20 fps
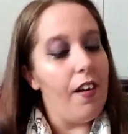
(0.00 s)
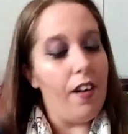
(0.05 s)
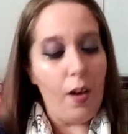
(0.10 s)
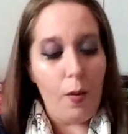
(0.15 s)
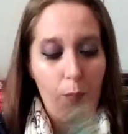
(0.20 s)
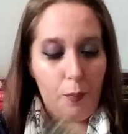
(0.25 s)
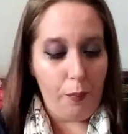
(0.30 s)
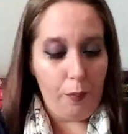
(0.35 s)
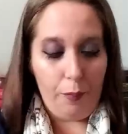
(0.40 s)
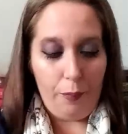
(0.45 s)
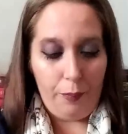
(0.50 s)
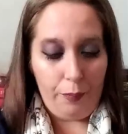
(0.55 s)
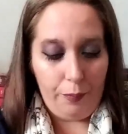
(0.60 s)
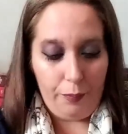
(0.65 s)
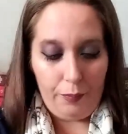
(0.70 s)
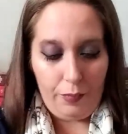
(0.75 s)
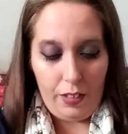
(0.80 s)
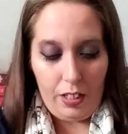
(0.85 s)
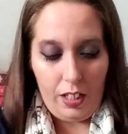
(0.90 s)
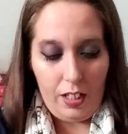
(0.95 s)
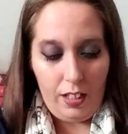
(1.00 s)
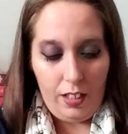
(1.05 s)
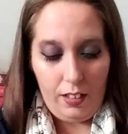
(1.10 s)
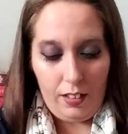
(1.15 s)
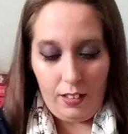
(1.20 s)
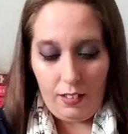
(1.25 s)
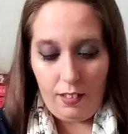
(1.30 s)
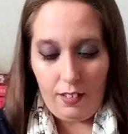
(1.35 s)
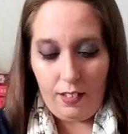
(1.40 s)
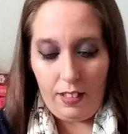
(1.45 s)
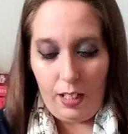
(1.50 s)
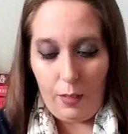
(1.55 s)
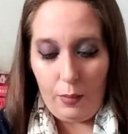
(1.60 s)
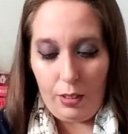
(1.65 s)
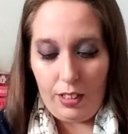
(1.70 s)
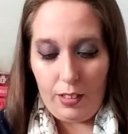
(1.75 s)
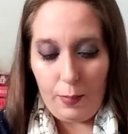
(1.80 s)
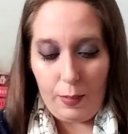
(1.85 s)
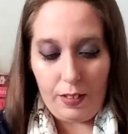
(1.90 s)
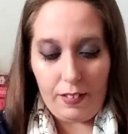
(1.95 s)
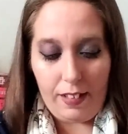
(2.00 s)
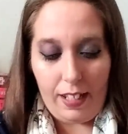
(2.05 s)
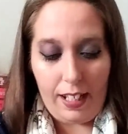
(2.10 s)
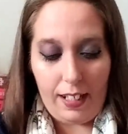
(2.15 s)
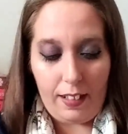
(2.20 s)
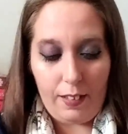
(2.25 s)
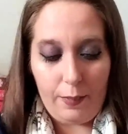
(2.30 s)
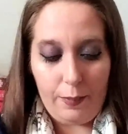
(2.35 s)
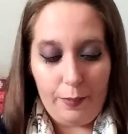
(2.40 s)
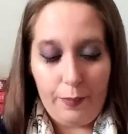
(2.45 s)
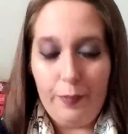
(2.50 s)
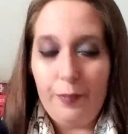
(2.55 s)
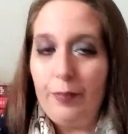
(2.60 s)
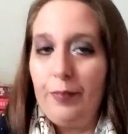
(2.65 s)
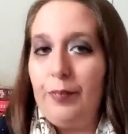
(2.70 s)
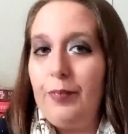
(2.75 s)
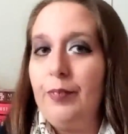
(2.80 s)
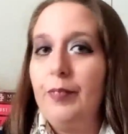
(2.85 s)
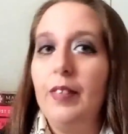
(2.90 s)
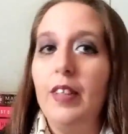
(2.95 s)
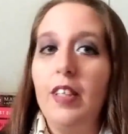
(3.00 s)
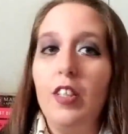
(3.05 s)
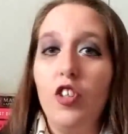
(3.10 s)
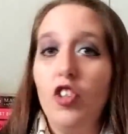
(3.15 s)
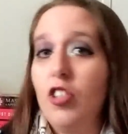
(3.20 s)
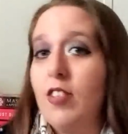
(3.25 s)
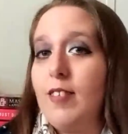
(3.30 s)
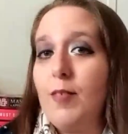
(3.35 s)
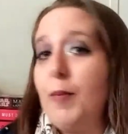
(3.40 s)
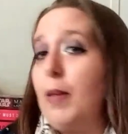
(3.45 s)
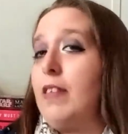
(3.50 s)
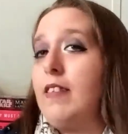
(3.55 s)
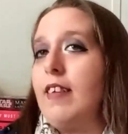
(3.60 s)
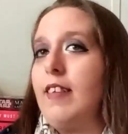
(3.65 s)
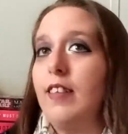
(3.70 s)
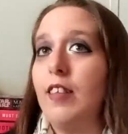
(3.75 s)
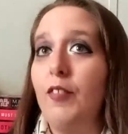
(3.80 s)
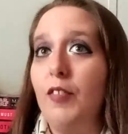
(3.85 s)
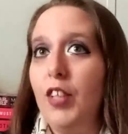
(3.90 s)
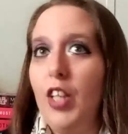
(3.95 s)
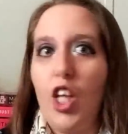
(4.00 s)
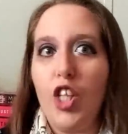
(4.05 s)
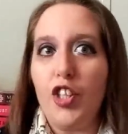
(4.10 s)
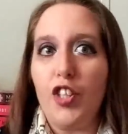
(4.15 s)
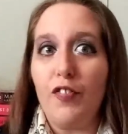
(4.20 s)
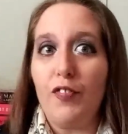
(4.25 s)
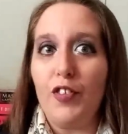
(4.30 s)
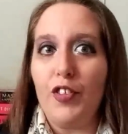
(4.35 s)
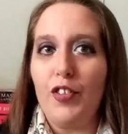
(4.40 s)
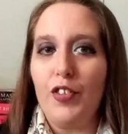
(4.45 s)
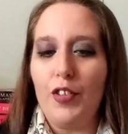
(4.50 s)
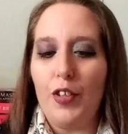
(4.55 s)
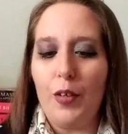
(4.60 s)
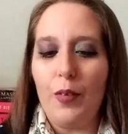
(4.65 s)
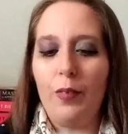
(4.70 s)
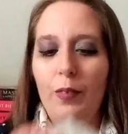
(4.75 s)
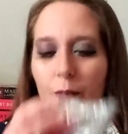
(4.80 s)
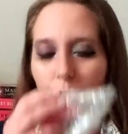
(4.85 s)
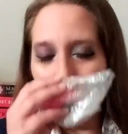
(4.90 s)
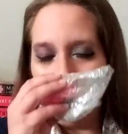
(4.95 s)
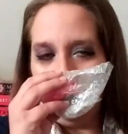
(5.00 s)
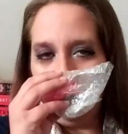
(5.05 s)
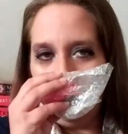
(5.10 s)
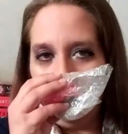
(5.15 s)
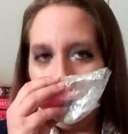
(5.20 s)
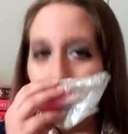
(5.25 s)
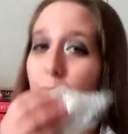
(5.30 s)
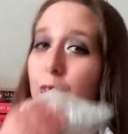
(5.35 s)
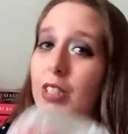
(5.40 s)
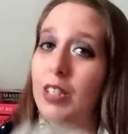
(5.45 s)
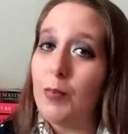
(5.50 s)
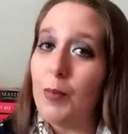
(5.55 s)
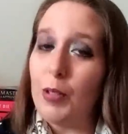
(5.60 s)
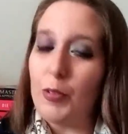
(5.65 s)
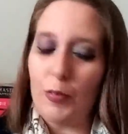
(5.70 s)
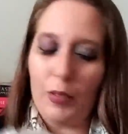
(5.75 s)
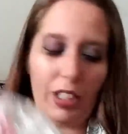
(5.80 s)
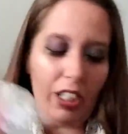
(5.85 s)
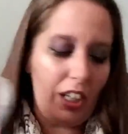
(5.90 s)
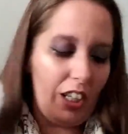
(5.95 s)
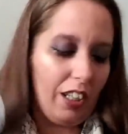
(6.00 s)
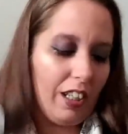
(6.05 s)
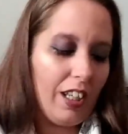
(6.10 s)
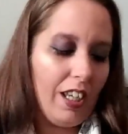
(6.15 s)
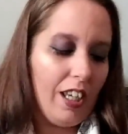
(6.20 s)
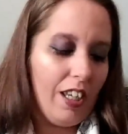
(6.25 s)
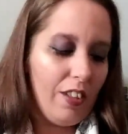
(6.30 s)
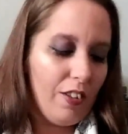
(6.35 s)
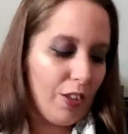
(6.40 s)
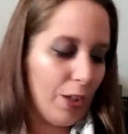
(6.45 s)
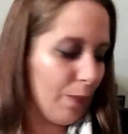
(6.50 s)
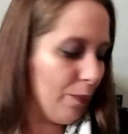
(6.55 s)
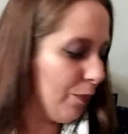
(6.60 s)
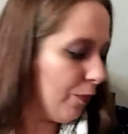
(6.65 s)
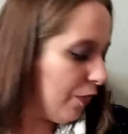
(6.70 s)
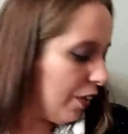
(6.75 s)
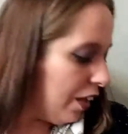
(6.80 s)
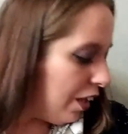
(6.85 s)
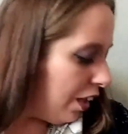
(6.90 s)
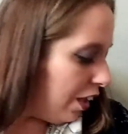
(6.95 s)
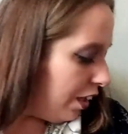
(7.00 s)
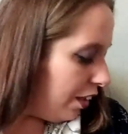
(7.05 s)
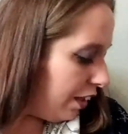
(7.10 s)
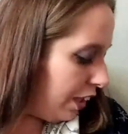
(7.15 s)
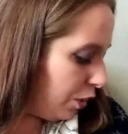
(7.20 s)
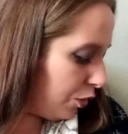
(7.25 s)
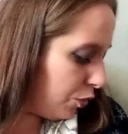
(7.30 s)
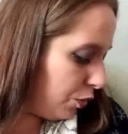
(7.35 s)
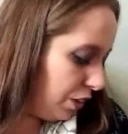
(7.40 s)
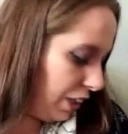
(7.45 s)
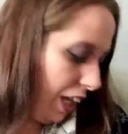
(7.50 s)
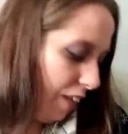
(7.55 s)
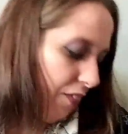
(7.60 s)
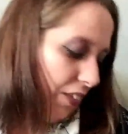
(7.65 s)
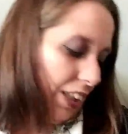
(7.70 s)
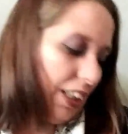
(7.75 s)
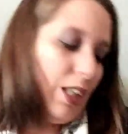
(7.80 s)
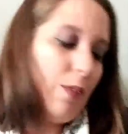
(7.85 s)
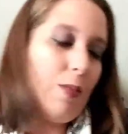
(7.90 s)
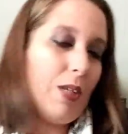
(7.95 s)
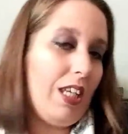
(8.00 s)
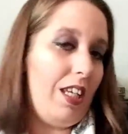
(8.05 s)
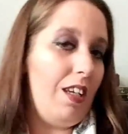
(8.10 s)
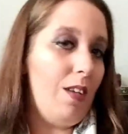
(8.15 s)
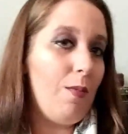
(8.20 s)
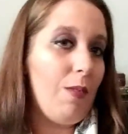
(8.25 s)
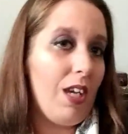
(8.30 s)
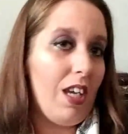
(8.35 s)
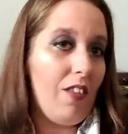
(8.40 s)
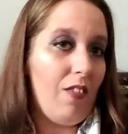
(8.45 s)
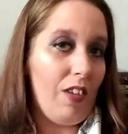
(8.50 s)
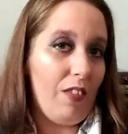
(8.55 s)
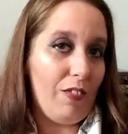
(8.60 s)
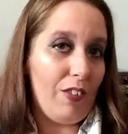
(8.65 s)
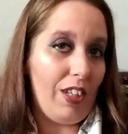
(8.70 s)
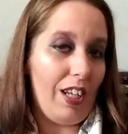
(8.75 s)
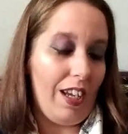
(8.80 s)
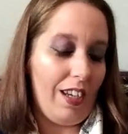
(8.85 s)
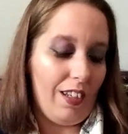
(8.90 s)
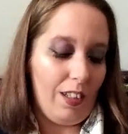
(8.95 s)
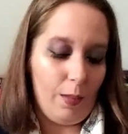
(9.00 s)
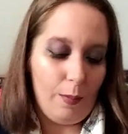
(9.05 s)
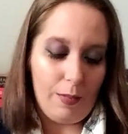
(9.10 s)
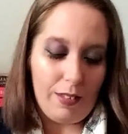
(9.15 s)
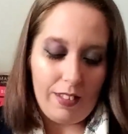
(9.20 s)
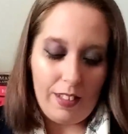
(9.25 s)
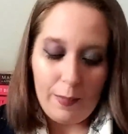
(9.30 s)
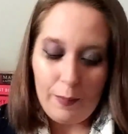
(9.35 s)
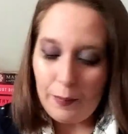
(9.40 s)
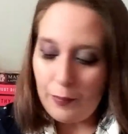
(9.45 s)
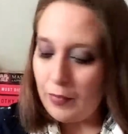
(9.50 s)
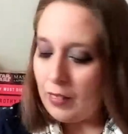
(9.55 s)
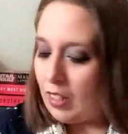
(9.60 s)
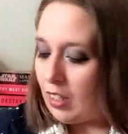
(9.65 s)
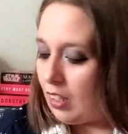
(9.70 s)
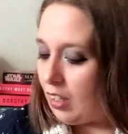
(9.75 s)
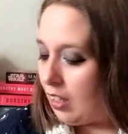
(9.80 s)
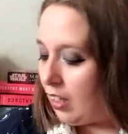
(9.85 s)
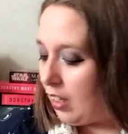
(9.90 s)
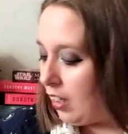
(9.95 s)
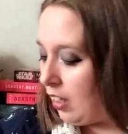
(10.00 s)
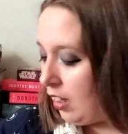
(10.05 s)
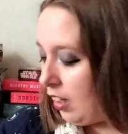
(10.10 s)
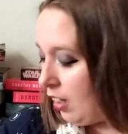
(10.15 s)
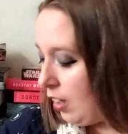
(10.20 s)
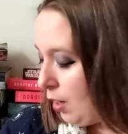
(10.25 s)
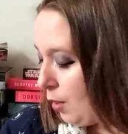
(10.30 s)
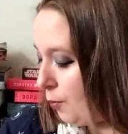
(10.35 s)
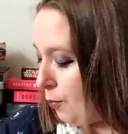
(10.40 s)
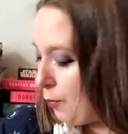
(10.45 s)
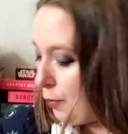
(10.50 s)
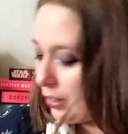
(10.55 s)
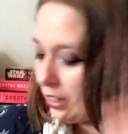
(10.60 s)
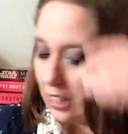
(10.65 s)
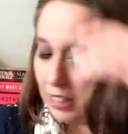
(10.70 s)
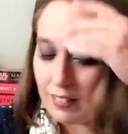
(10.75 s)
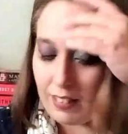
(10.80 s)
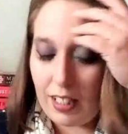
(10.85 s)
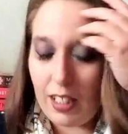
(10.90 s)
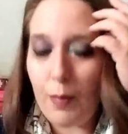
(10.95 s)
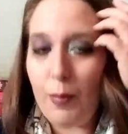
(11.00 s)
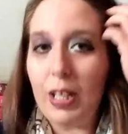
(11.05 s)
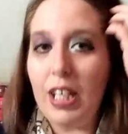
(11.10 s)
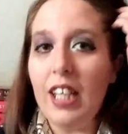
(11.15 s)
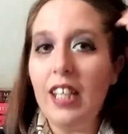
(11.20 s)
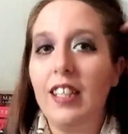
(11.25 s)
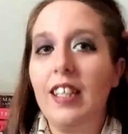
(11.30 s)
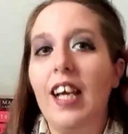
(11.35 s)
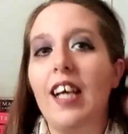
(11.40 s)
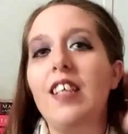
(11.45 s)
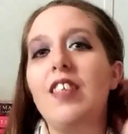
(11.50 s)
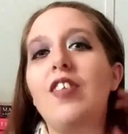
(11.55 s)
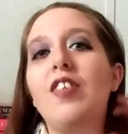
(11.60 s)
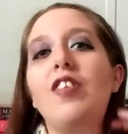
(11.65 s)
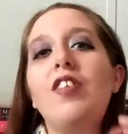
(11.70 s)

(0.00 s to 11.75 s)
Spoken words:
Nope. Doesn't say what it smells like. It just smells like the Philosopher's Stone. It smells really good. So, those would definitely be my favorite items. But that's going to be it, guys.